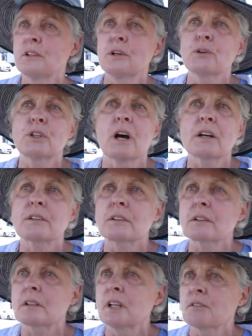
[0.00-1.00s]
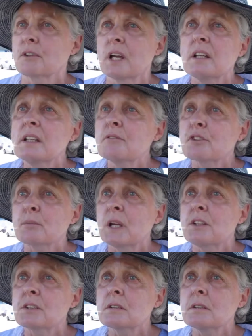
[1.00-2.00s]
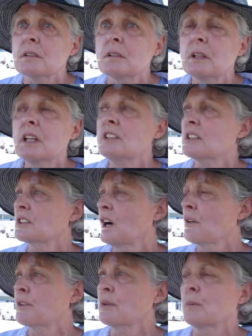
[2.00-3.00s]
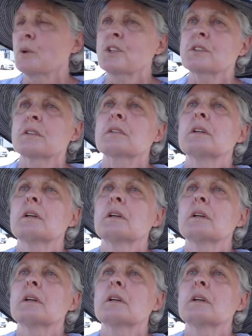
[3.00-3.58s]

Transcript: no doctor gave her any information. He just offered abortion.